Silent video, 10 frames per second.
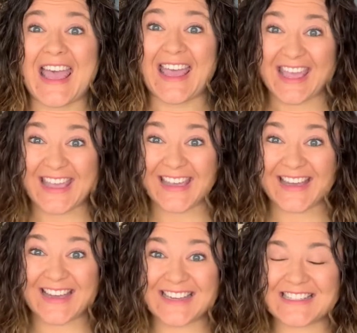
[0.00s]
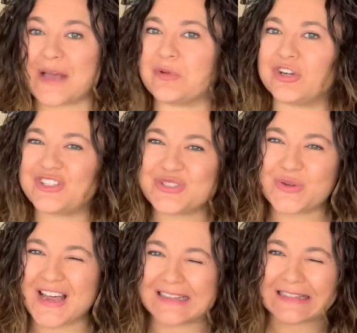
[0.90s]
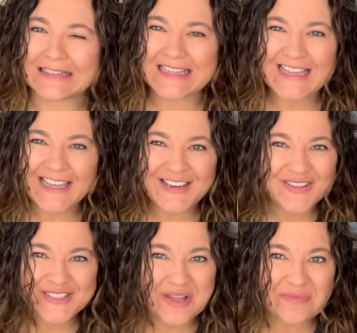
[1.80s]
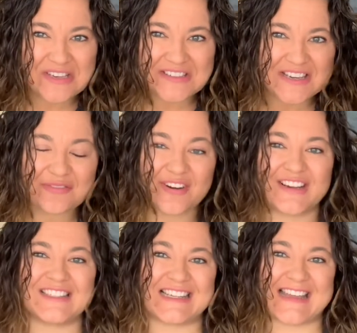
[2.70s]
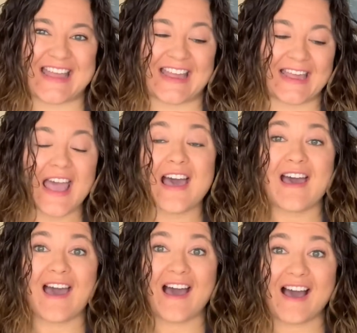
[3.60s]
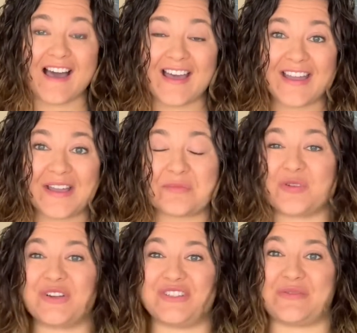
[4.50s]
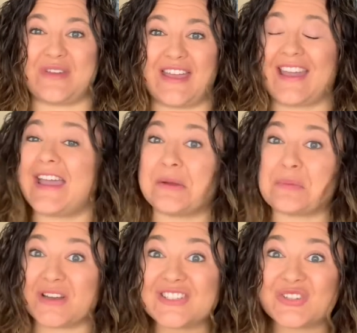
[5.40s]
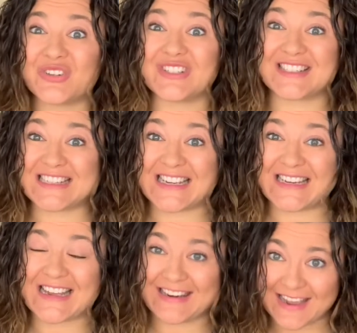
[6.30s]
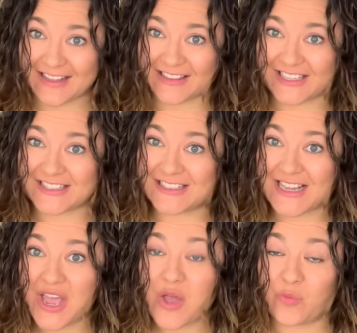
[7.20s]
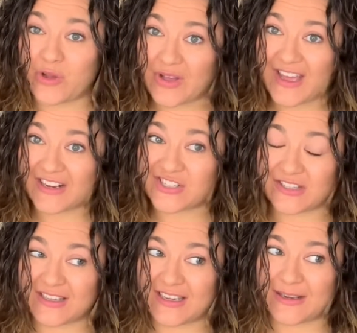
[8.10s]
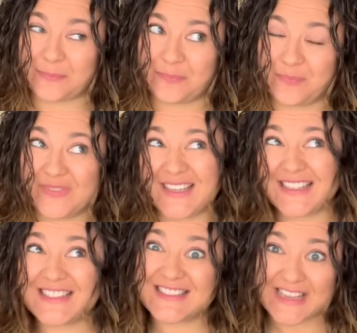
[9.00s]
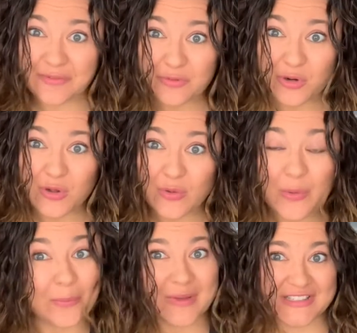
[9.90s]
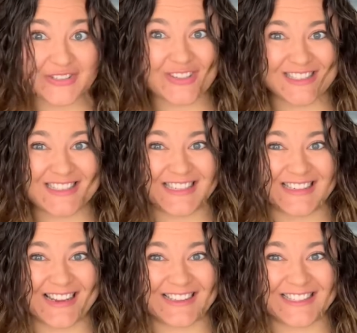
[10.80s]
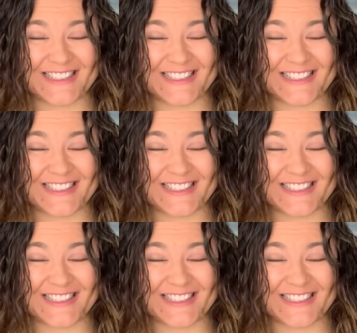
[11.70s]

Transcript: Hey guys, I'm gonna do a little something different today. I am going to make a mustard seed necklace. Well, actually, several mustard seed necklaces. I've